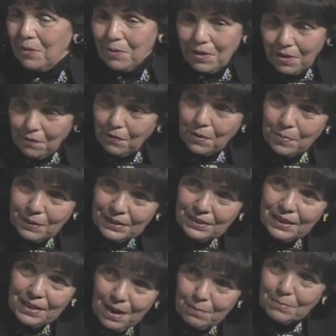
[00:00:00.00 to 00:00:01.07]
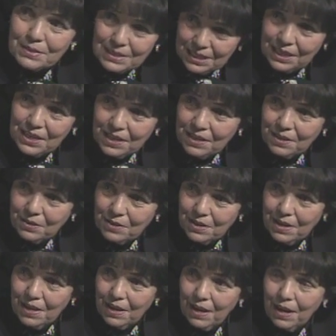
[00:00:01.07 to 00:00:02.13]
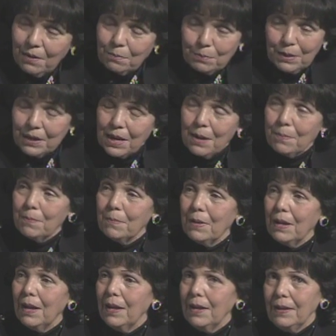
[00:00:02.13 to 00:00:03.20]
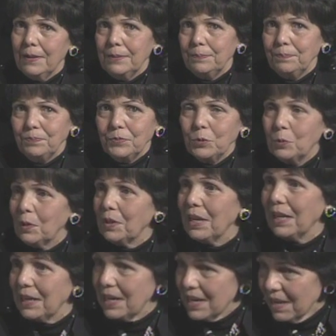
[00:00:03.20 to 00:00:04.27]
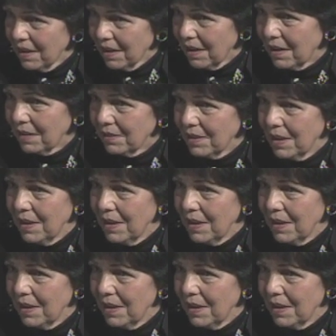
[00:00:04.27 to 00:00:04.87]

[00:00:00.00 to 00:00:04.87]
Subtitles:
Everybody comes here, become with a green card,